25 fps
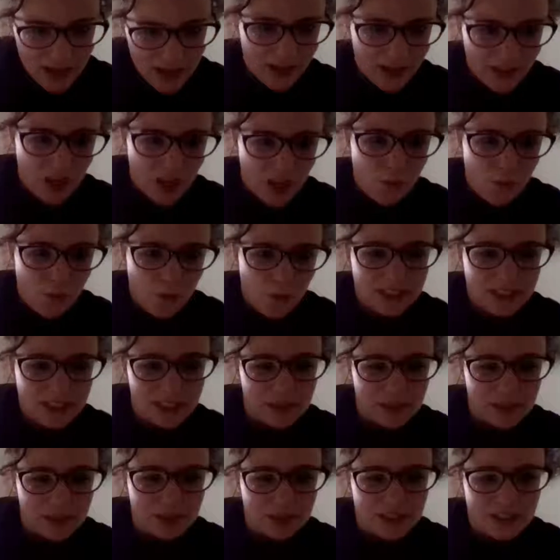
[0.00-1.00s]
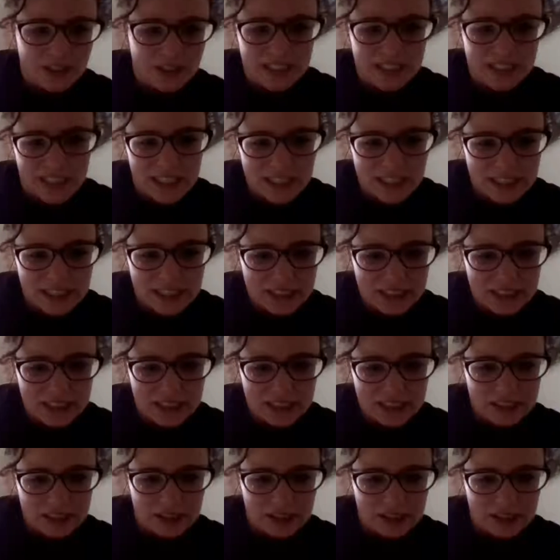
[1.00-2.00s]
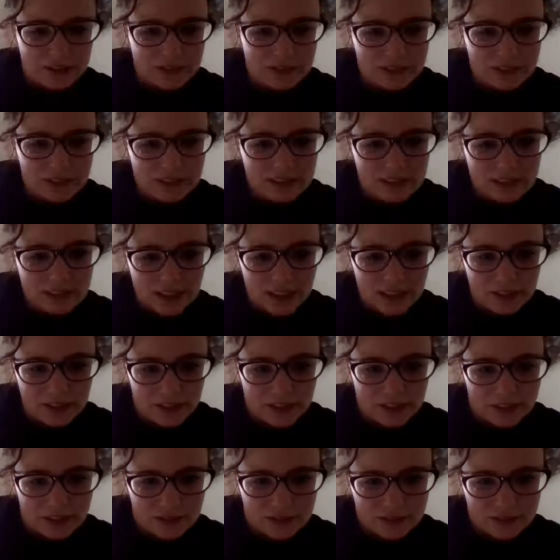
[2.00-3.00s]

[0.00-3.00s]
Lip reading: I got one sample T-test. So, I don't know.